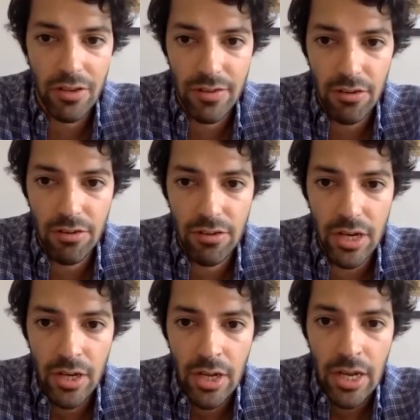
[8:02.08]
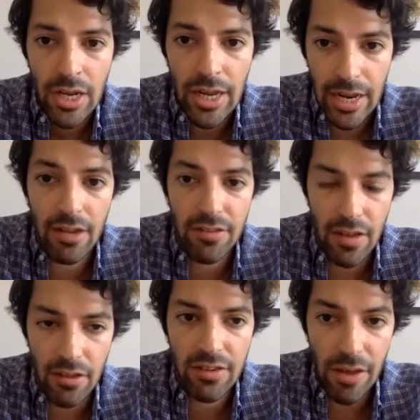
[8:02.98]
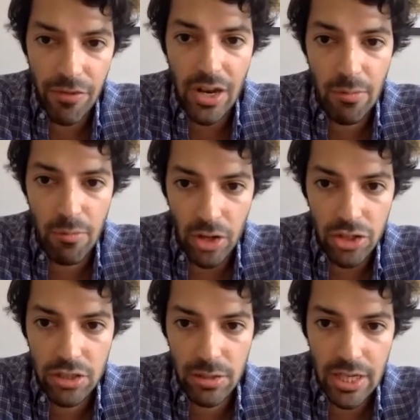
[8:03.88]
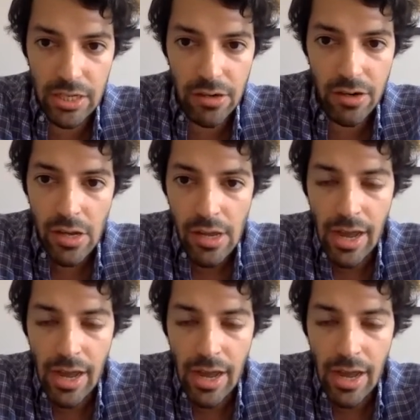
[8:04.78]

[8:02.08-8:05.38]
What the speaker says: etc., it's definitely much trickier.